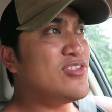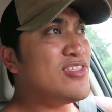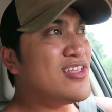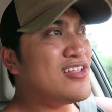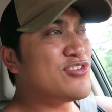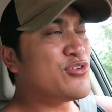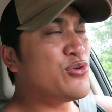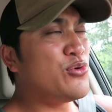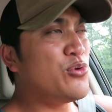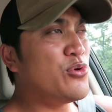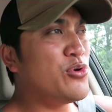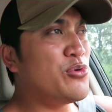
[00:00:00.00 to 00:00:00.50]
So
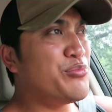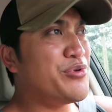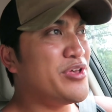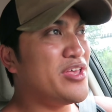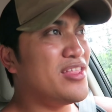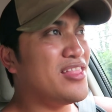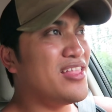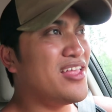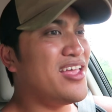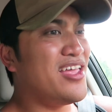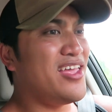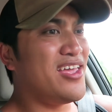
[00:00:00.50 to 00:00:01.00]
that's cool,
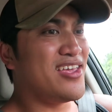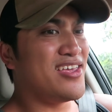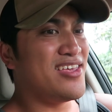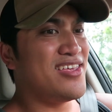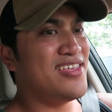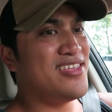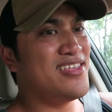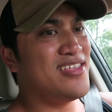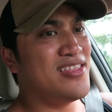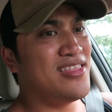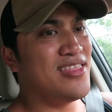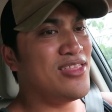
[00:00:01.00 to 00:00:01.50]
but like,
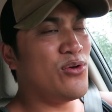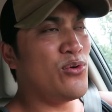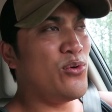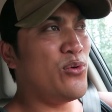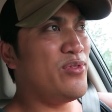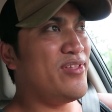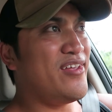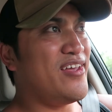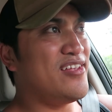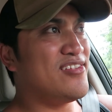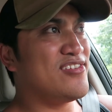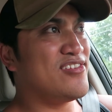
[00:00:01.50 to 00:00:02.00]
the
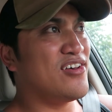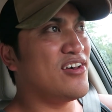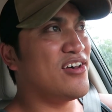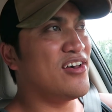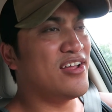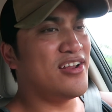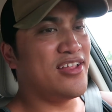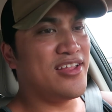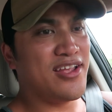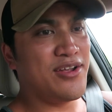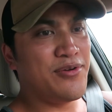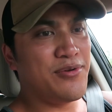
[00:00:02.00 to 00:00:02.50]
whole day's
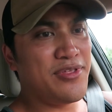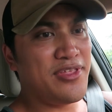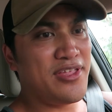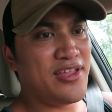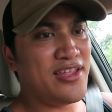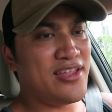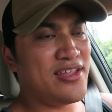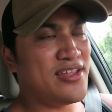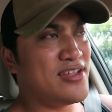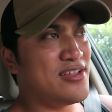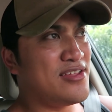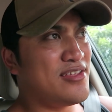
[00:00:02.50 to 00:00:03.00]
gone, and I really
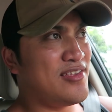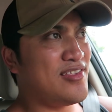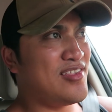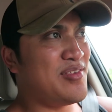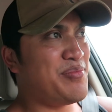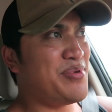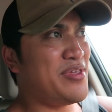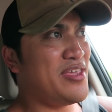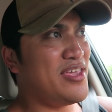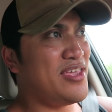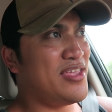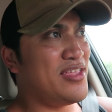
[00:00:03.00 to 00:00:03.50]
didn't
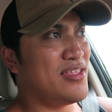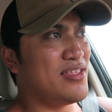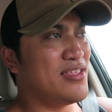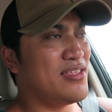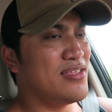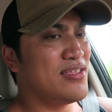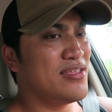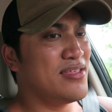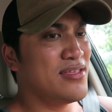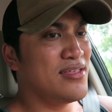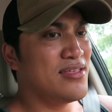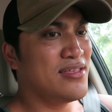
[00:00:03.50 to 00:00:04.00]
anticipate
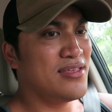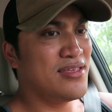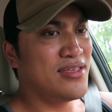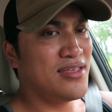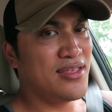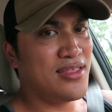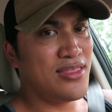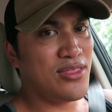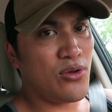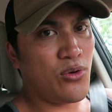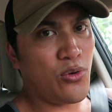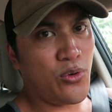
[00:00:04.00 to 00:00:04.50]

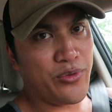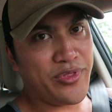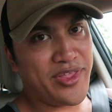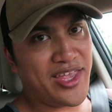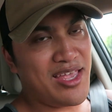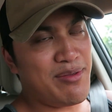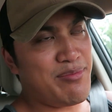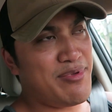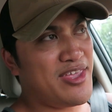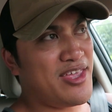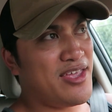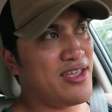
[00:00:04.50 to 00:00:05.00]
the whole
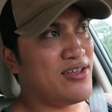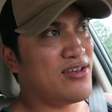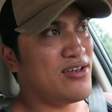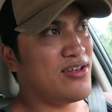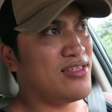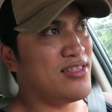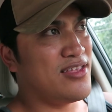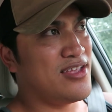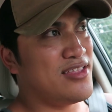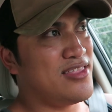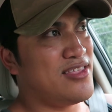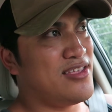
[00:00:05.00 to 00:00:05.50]
day being
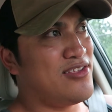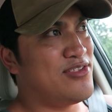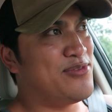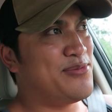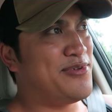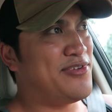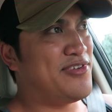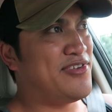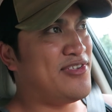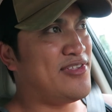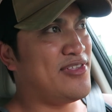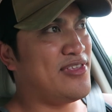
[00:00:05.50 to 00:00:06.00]
gone like this,
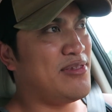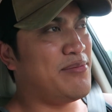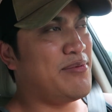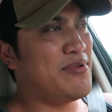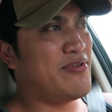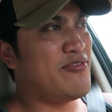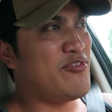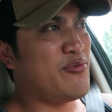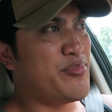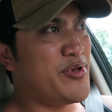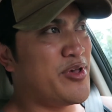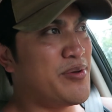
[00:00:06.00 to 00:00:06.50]
which is a little
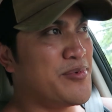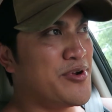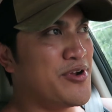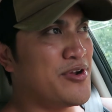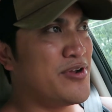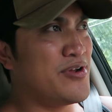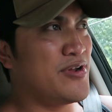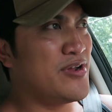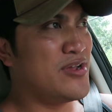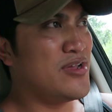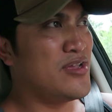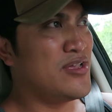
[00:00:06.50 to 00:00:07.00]
bit of a
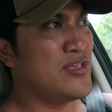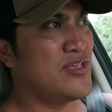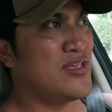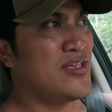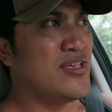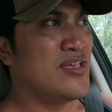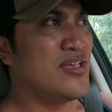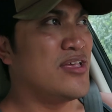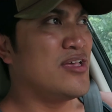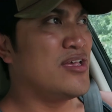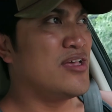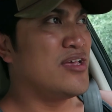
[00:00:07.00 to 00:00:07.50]
bummer.
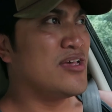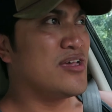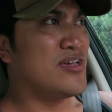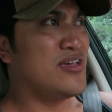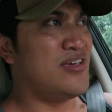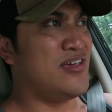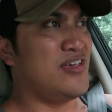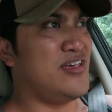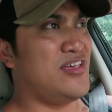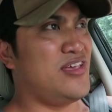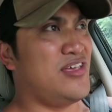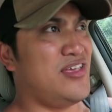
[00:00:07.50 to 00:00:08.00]

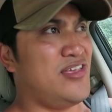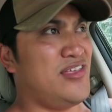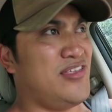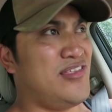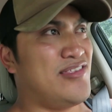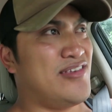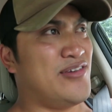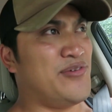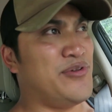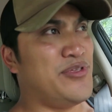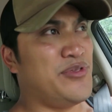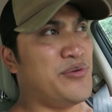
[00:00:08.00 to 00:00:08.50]

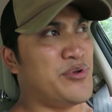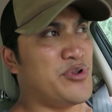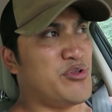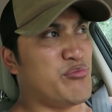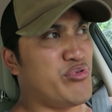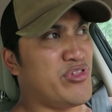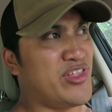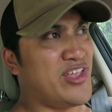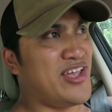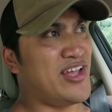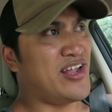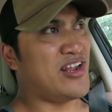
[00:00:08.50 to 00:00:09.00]
Because I really want
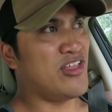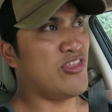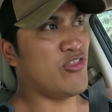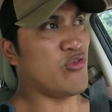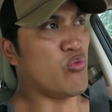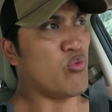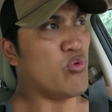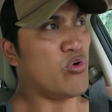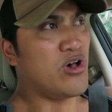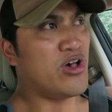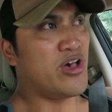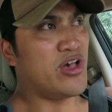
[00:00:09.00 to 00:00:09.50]
to play out
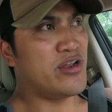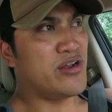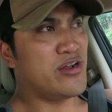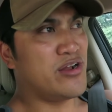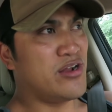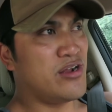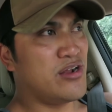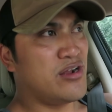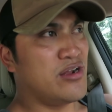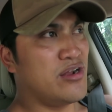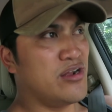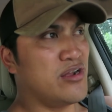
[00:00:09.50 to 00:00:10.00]
on the
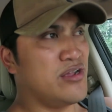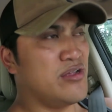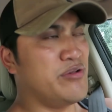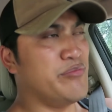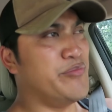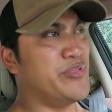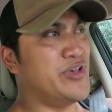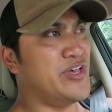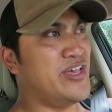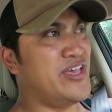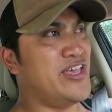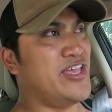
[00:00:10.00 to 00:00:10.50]
water,
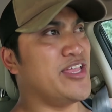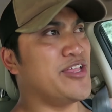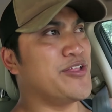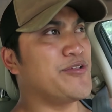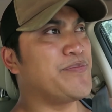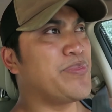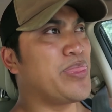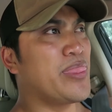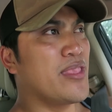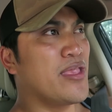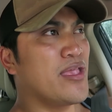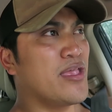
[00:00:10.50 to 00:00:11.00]
but
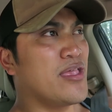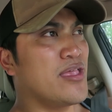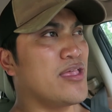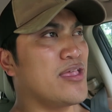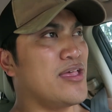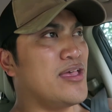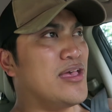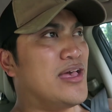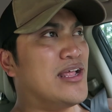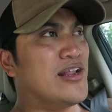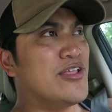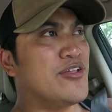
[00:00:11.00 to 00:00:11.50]

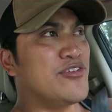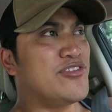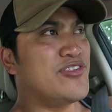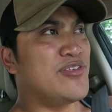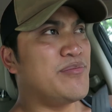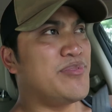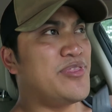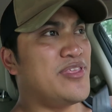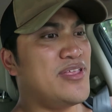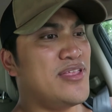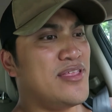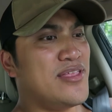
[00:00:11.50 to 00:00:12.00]
I don't know,
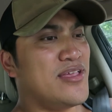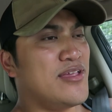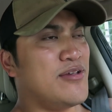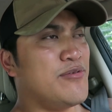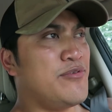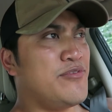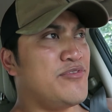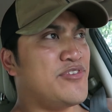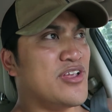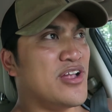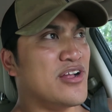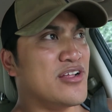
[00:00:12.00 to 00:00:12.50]
something,
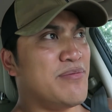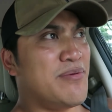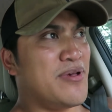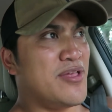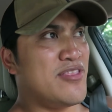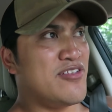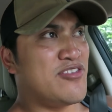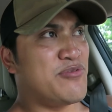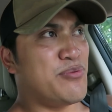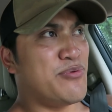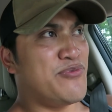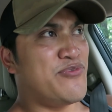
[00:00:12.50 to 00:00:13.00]
we've talked
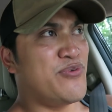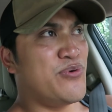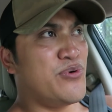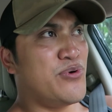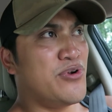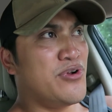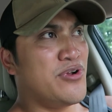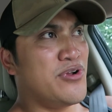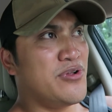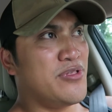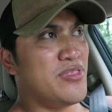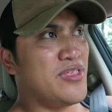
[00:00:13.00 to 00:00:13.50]
about this
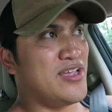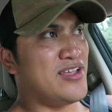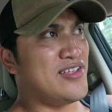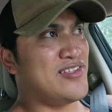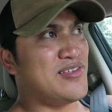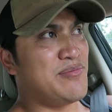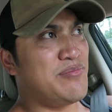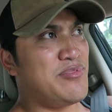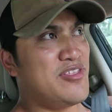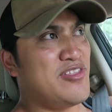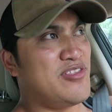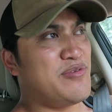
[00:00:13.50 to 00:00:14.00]
before, like
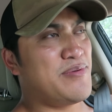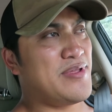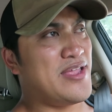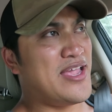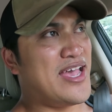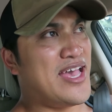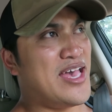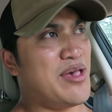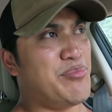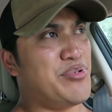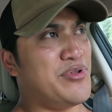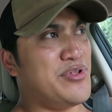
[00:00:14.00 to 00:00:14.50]
something's been
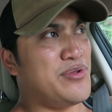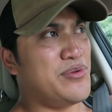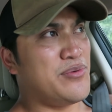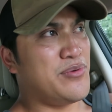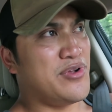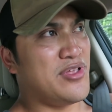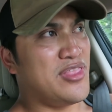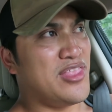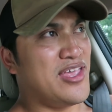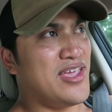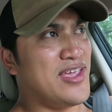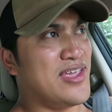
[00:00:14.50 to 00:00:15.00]
happening
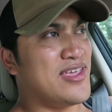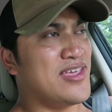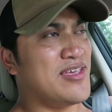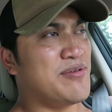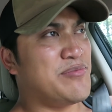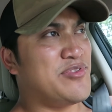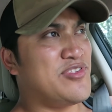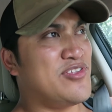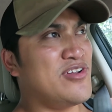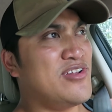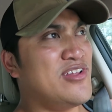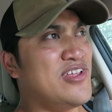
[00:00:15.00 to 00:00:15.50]
where like
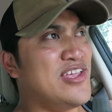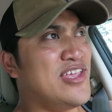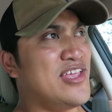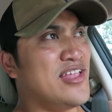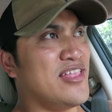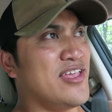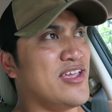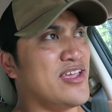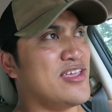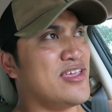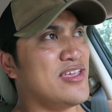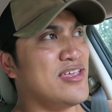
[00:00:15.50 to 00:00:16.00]
I'm starting to
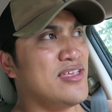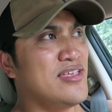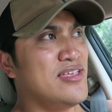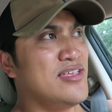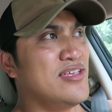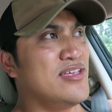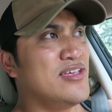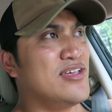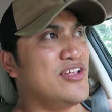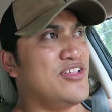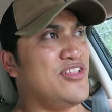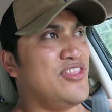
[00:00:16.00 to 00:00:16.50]
get like
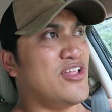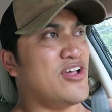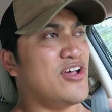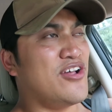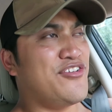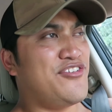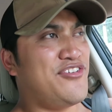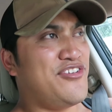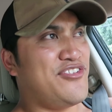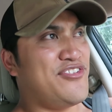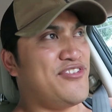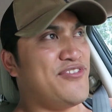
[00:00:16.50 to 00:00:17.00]

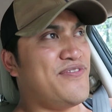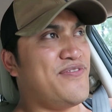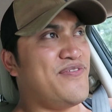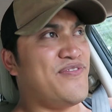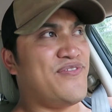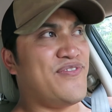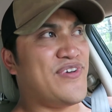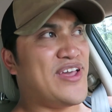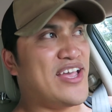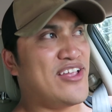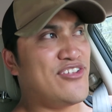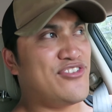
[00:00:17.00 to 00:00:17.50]
nauseous
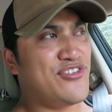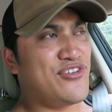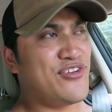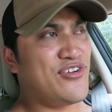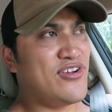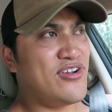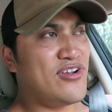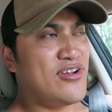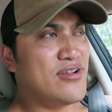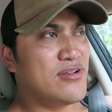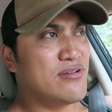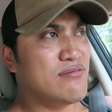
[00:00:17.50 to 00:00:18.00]

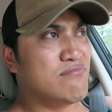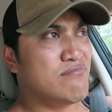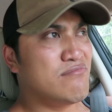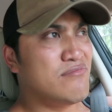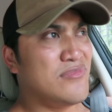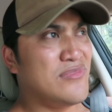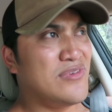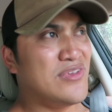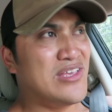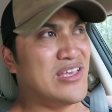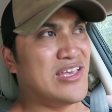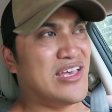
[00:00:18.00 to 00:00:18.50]
faster.
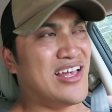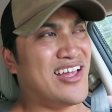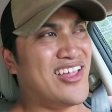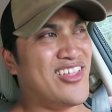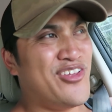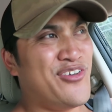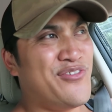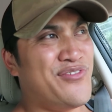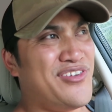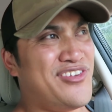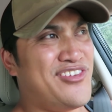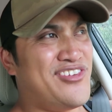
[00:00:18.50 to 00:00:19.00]
I
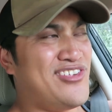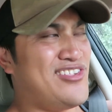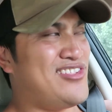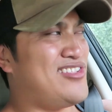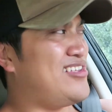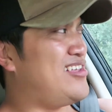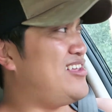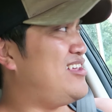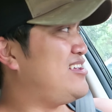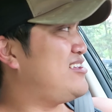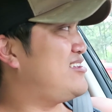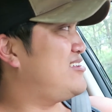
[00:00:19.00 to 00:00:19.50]
don't know if it's
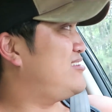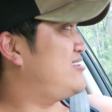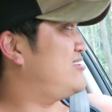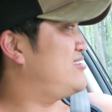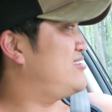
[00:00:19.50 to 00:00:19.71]
just like